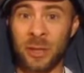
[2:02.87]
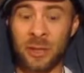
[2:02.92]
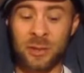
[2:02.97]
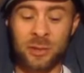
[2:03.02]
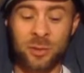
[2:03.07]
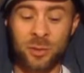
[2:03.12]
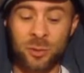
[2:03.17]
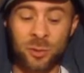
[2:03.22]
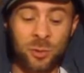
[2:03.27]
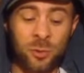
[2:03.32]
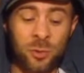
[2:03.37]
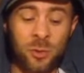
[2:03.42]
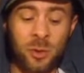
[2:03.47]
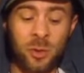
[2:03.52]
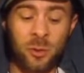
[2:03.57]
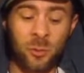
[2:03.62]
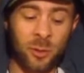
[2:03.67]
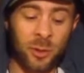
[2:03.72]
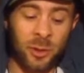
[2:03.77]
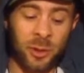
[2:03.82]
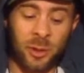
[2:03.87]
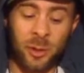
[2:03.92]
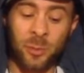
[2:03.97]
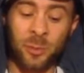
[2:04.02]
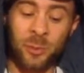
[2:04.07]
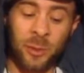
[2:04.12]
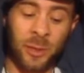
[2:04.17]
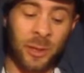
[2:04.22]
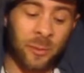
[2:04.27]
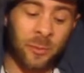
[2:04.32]
beat two, we're gonna
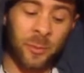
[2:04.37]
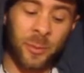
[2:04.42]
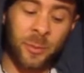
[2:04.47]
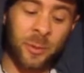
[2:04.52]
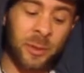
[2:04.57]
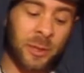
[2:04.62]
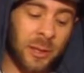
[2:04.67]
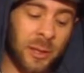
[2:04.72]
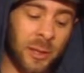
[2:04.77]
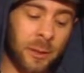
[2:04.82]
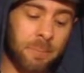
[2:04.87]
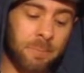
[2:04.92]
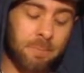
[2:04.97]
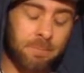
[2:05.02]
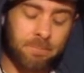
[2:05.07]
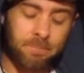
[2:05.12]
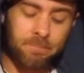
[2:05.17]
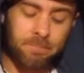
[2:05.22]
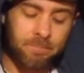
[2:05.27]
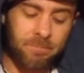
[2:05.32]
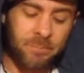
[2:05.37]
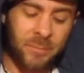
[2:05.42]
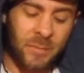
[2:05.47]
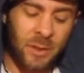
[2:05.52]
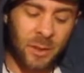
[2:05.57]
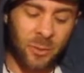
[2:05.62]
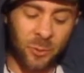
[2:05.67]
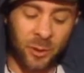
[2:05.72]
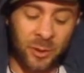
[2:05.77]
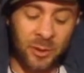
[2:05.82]
play a rim click,
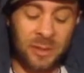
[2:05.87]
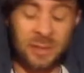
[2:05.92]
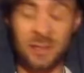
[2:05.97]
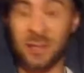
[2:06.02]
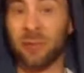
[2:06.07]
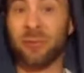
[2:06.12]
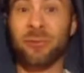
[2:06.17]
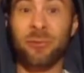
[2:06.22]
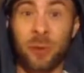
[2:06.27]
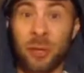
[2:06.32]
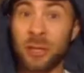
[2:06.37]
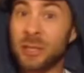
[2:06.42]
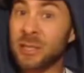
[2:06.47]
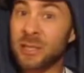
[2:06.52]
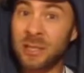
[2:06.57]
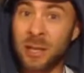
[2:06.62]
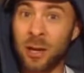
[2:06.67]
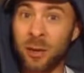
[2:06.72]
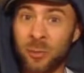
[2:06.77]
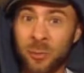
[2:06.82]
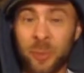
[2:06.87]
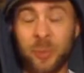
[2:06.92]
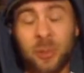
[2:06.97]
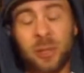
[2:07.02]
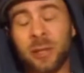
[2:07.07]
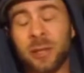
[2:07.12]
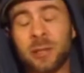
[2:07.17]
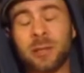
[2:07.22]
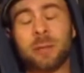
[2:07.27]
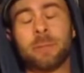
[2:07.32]
one of these like front style rim
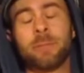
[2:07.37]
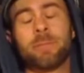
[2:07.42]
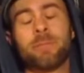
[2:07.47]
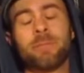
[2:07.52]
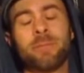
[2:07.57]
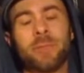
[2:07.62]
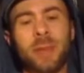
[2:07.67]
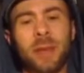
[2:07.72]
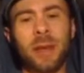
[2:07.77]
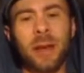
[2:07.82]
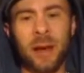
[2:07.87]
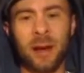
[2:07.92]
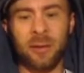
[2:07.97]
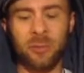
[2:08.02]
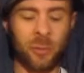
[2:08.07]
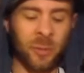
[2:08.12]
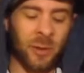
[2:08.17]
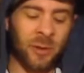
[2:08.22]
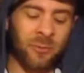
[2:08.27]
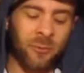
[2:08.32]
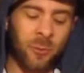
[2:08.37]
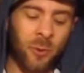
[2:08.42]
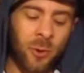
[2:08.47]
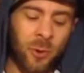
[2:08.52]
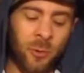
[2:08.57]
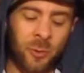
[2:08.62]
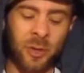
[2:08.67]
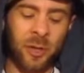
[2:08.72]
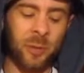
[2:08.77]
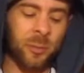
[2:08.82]
clicks. Every beat
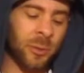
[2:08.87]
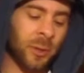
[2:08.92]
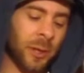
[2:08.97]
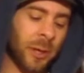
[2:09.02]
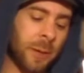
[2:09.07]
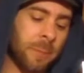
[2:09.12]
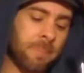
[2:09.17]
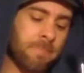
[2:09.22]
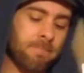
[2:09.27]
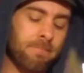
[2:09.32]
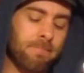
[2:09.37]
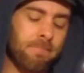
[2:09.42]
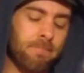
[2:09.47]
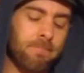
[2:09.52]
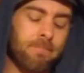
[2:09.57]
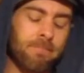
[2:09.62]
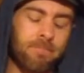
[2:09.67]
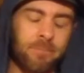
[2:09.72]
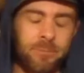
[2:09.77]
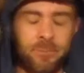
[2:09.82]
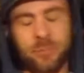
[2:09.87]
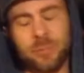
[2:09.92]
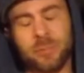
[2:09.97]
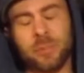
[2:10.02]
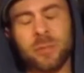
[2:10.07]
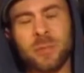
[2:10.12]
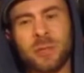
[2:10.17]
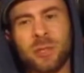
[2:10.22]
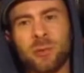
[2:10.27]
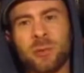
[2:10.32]
four, we're gonna play
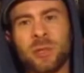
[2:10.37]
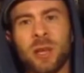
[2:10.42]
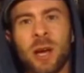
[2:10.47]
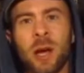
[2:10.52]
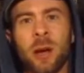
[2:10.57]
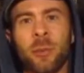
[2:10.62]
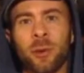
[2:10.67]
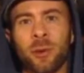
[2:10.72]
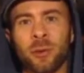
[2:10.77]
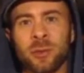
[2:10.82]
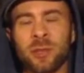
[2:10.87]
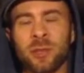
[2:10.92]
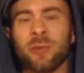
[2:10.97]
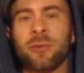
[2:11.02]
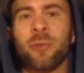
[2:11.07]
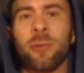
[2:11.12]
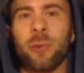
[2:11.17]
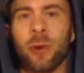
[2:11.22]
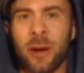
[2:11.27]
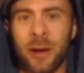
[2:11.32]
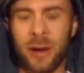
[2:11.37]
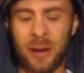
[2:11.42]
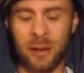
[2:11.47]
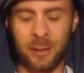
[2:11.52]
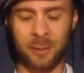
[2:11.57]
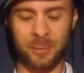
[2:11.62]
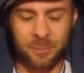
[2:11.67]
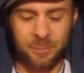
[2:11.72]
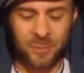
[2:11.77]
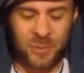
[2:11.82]
two tom notes on 4
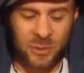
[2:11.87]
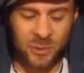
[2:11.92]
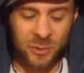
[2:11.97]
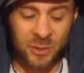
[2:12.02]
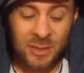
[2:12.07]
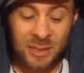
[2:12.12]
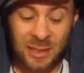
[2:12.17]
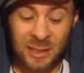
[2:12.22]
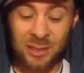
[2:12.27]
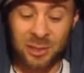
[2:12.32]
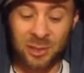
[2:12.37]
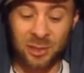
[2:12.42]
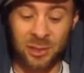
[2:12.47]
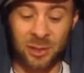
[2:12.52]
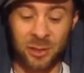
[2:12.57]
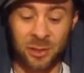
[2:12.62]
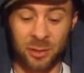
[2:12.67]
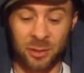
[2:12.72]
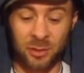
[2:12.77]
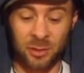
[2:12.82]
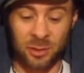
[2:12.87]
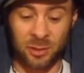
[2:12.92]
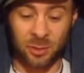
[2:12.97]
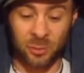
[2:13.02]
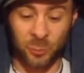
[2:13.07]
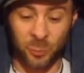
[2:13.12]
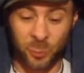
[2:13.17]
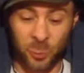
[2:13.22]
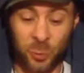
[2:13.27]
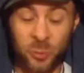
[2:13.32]
and. So essentially
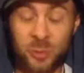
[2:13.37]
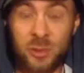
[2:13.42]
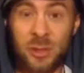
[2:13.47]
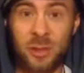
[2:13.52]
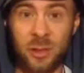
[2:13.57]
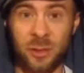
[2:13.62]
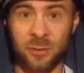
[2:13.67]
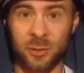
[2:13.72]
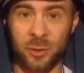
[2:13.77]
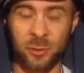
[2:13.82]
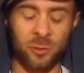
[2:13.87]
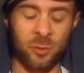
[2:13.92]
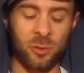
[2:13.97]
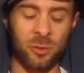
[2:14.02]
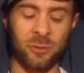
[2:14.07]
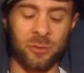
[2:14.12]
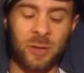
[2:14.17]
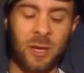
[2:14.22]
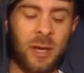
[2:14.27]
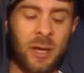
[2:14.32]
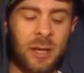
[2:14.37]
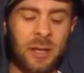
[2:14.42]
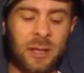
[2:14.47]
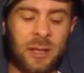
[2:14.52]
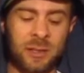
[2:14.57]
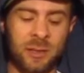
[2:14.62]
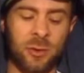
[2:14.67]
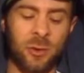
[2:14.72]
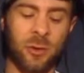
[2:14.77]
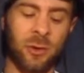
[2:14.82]
the root of the groove
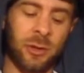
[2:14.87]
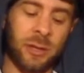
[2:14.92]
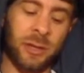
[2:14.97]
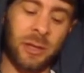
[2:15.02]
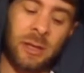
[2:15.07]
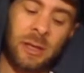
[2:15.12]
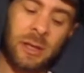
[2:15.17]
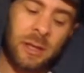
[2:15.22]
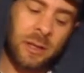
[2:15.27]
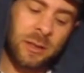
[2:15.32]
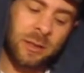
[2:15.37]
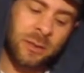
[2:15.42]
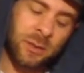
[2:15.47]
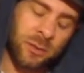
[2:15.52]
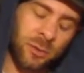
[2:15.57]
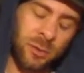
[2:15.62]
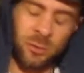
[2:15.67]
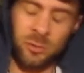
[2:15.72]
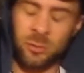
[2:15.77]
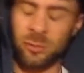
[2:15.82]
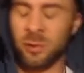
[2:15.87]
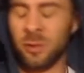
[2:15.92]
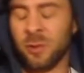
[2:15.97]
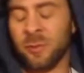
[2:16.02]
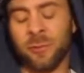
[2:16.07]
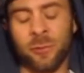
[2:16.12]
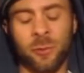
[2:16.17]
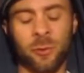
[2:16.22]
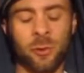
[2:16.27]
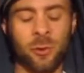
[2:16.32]
is going 2, 3,
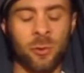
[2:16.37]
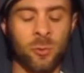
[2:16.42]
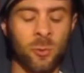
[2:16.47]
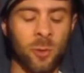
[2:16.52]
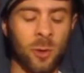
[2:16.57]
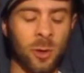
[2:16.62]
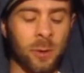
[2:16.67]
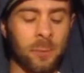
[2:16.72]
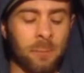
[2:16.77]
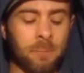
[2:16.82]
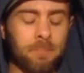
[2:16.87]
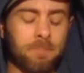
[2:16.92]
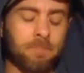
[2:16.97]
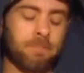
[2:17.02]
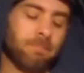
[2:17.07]
4, 1.